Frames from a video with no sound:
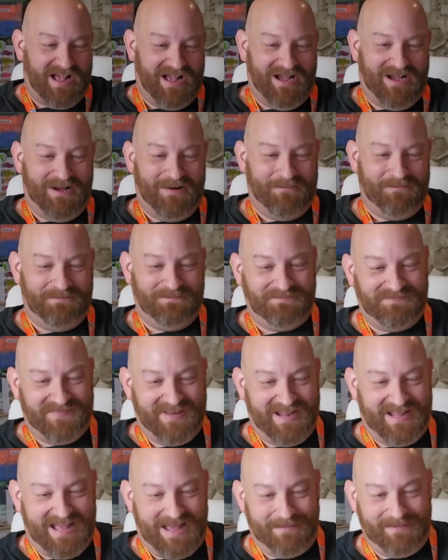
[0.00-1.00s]
Um,
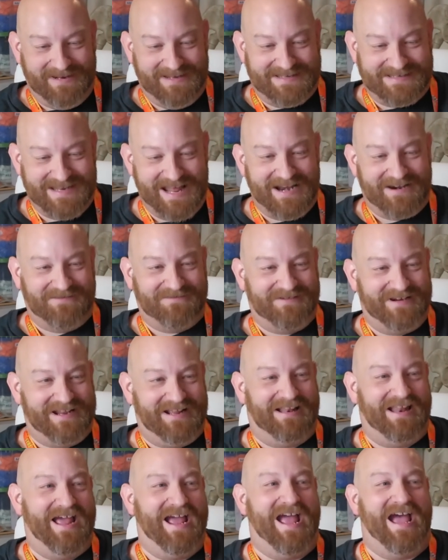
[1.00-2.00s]
I mean, it's not a
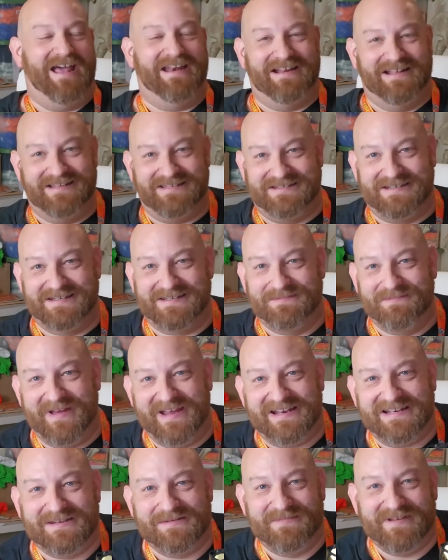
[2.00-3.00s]
real hat. It's just
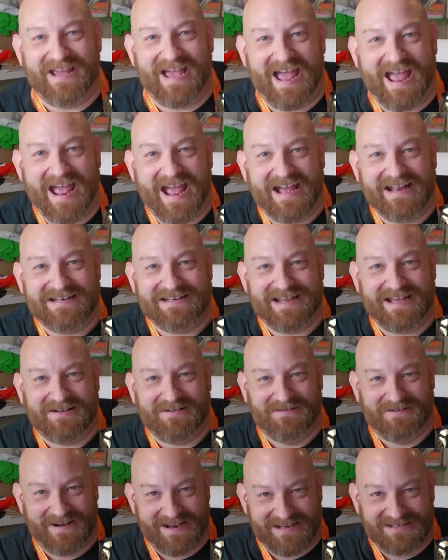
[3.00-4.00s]
made to be a hat
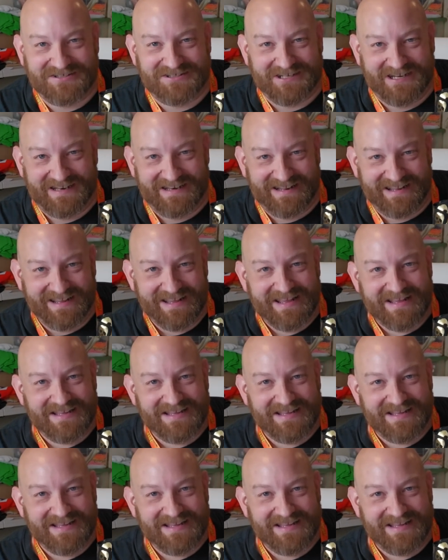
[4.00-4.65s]
decoration.